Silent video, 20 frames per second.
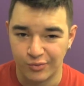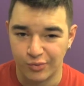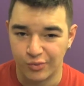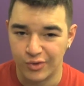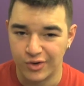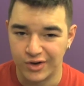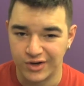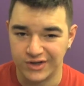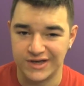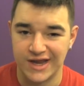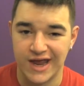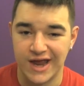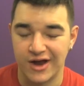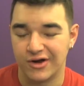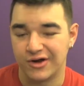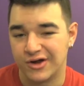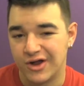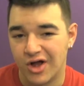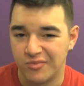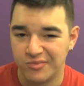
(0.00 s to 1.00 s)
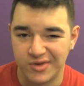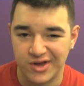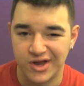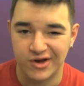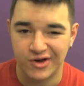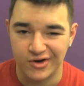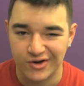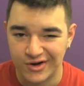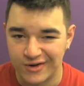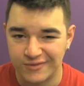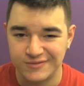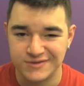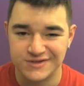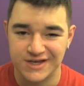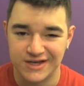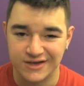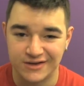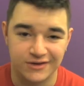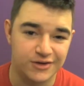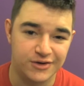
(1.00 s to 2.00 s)
would dare come here, and I was
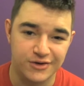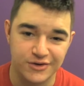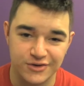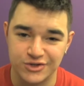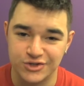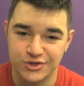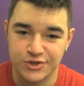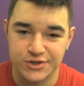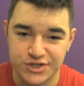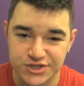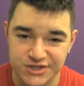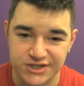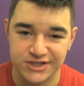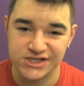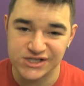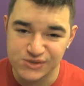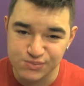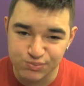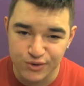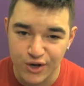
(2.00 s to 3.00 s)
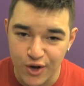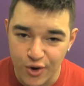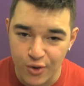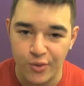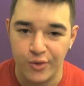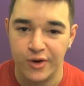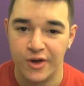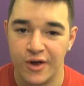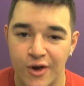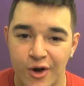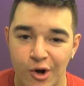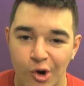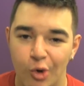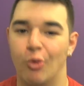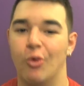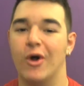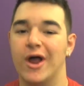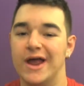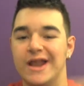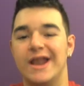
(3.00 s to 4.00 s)
like, you should just explode
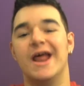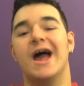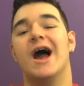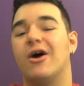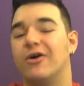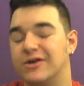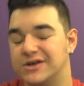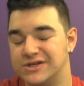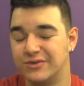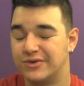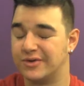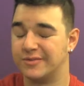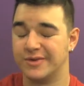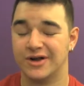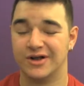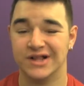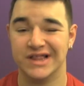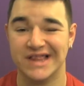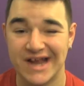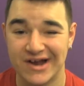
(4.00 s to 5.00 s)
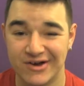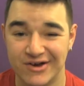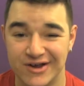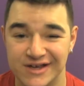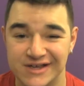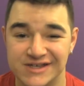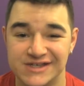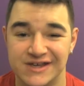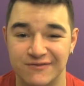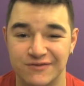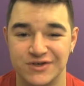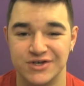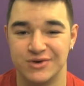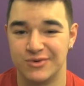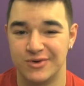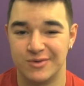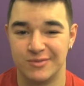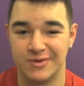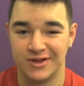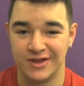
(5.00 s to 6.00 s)
right now, because it would have been hilarious if she
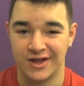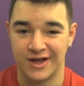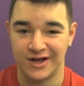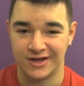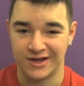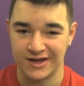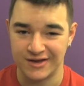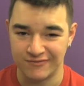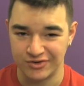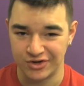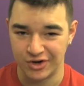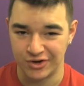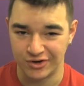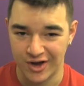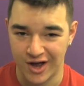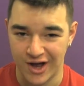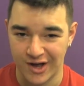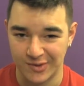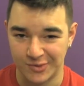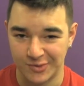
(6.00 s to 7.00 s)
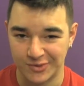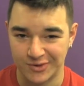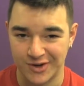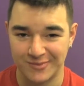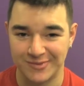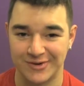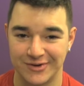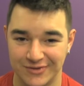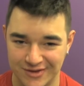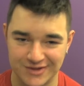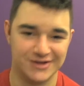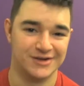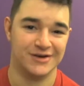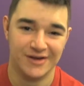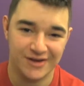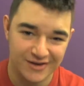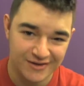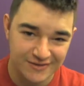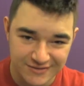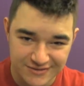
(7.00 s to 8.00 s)
would have been like, even your God won't come here, and then
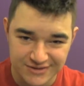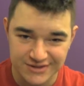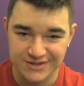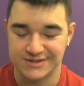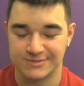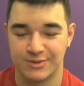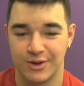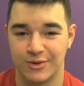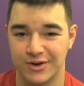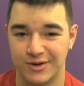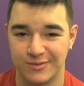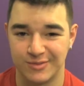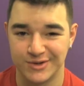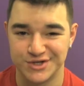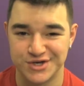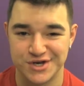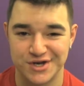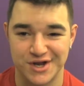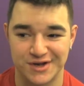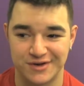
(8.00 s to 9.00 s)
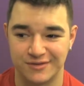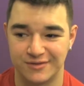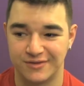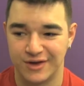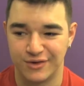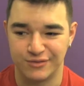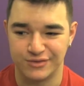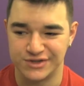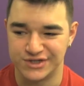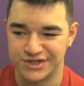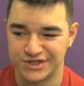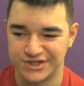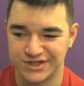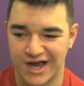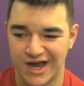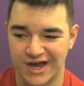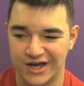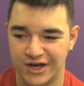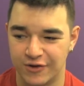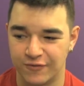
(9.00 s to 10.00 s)
she exploded, but she didn't. It was just
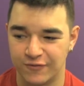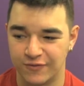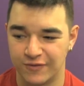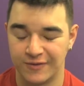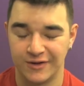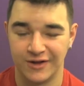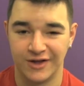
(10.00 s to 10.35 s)
kind of,